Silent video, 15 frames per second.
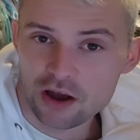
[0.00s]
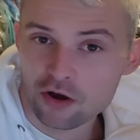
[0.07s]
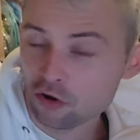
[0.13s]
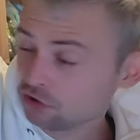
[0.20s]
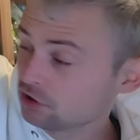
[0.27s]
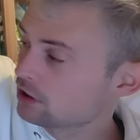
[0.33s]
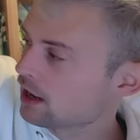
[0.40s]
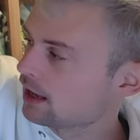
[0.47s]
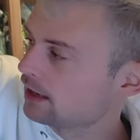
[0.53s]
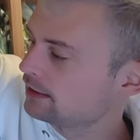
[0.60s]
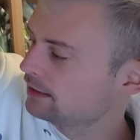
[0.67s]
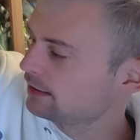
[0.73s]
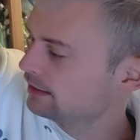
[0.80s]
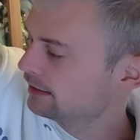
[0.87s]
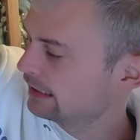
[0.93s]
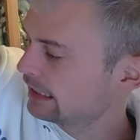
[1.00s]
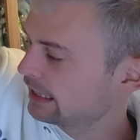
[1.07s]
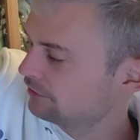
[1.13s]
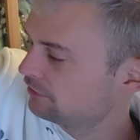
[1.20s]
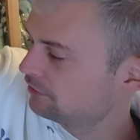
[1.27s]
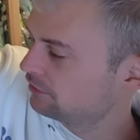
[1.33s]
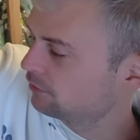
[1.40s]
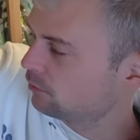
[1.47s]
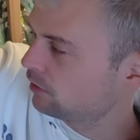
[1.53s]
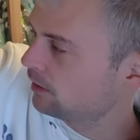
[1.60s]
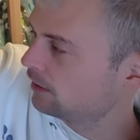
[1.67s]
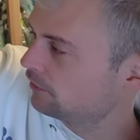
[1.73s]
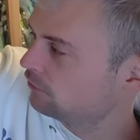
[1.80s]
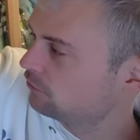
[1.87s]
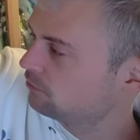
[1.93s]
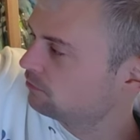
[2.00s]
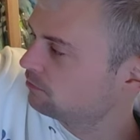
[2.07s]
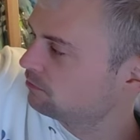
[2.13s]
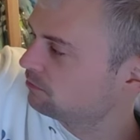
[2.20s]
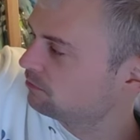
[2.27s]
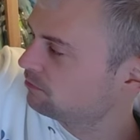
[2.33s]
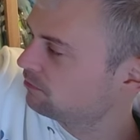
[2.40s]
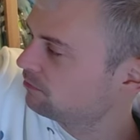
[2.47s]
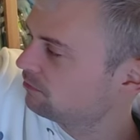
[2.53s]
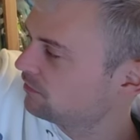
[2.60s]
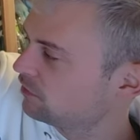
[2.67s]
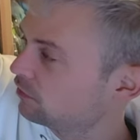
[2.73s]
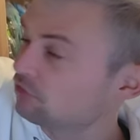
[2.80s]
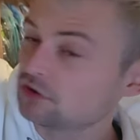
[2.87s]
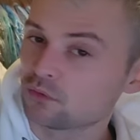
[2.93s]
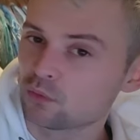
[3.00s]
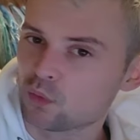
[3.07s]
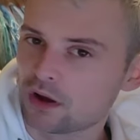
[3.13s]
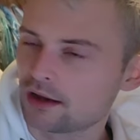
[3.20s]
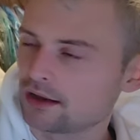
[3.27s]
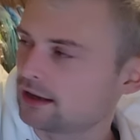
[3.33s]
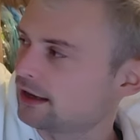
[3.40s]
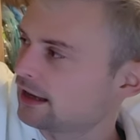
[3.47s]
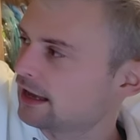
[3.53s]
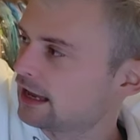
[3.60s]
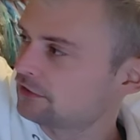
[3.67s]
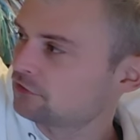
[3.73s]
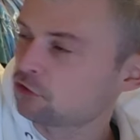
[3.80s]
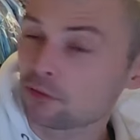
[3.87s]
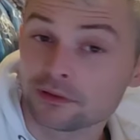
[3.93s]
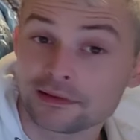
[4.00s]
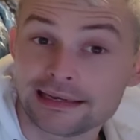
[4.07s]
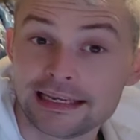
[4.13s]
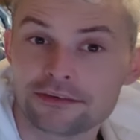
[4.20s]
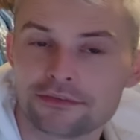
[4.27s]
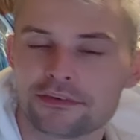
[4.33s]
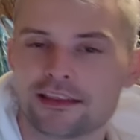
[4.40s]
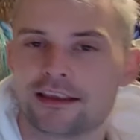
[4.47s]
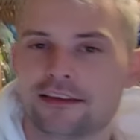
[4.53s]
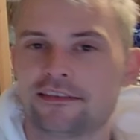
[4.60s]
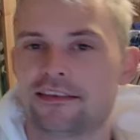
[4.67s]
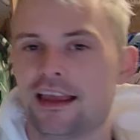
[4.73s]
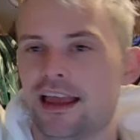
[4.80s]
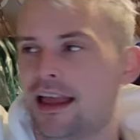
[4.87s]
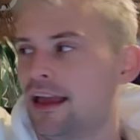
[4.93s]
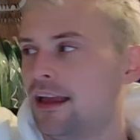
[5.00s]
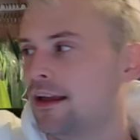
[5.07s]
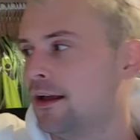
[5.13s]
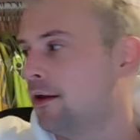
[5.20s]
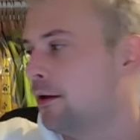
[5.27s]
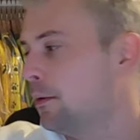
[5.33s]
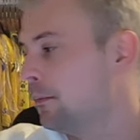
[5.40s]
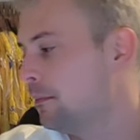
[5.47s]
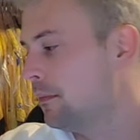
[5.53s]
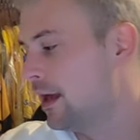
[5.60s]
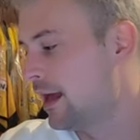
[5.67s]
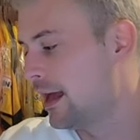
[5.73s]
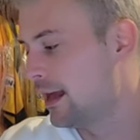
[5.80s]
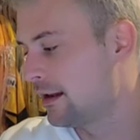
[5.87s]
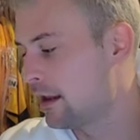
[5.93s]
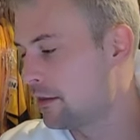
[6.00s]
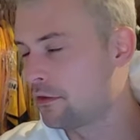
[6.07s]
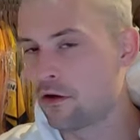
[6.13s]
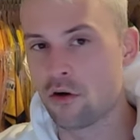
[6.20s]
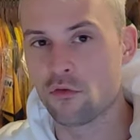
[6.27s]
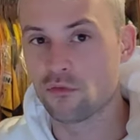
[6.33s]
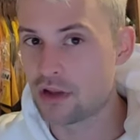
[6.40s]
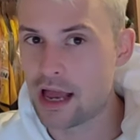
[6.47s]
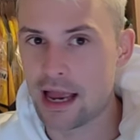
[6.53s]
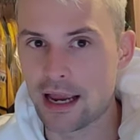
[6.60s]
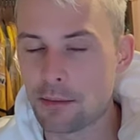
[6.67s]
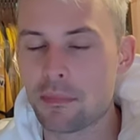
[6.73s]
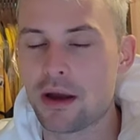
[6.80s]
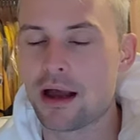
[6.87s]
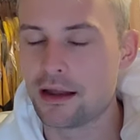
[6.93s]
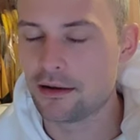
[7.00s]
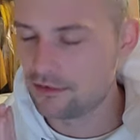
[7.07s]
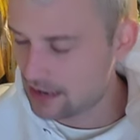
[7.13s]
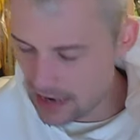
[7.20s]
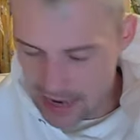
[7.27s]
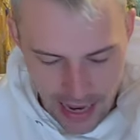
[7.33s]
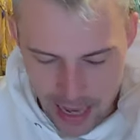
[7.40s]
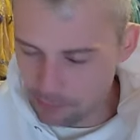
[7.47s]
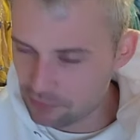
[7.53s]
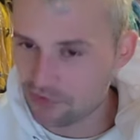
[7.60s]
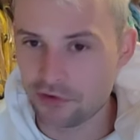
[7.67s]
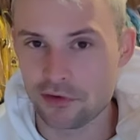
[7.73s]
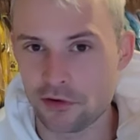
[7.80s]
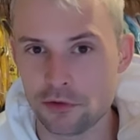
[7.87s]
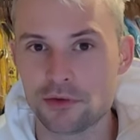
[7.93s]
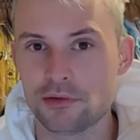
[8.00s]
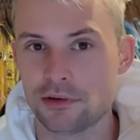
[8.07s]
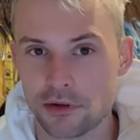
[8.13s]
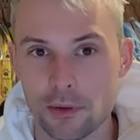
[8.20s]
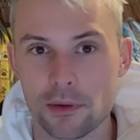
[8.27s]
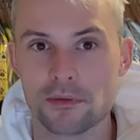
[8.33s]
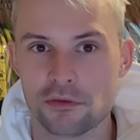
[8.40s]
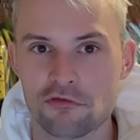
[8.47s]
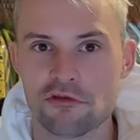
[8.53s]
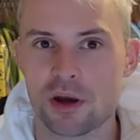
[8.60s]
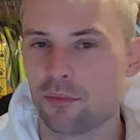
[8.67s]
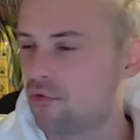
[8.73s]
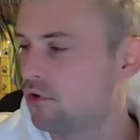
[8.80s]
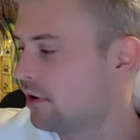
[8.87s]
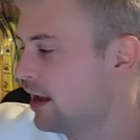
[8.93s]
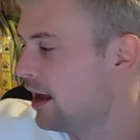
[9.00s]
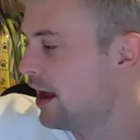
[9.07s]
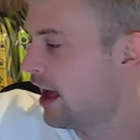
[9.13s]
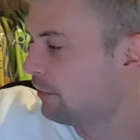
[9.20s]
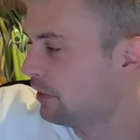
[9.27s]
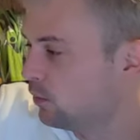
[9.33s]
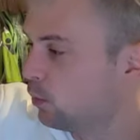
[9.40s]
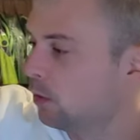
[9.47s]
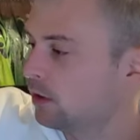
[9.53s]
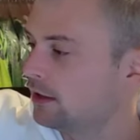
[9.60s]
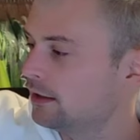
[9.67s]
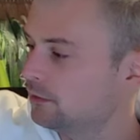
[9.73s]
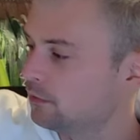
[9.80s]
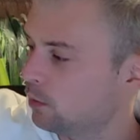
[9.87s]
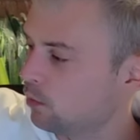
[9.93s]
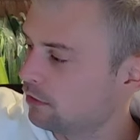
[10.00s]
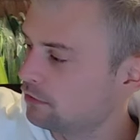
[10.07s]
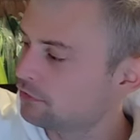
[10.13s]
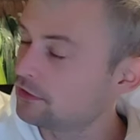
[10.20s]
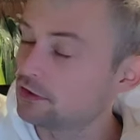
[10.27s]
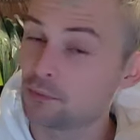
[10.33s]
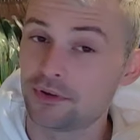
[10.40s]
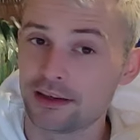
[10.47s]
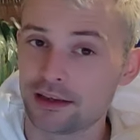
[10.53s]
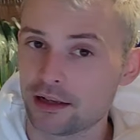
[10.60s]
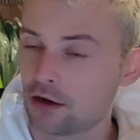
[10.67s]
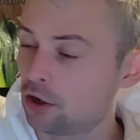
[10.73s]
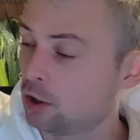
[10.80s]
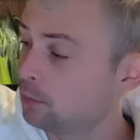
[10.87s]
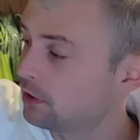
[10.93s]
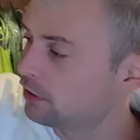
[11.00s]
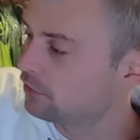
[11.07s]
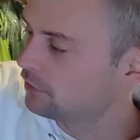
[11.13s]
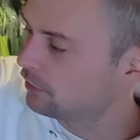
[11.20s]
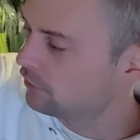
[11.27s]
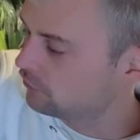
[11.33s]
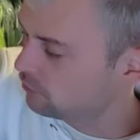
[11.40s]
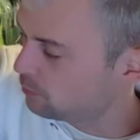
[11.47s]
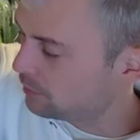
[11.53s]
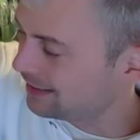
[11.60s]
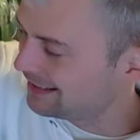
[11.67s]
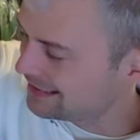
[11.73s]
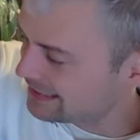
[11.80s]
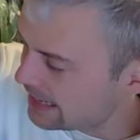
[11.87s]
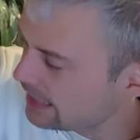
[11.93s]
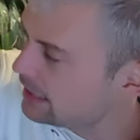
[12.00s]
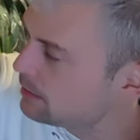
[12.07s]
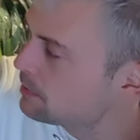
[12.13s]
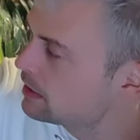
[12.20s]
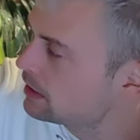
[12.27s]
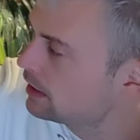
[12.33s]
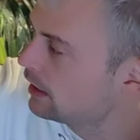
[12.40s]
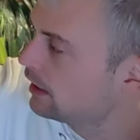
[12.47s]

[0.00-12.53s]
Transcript: online, and well, it's there's a reason why. I, I saw the leak for this, um, and I thought I am absolutely going to grab one. I've been wanting one for this particular club because they're such a big name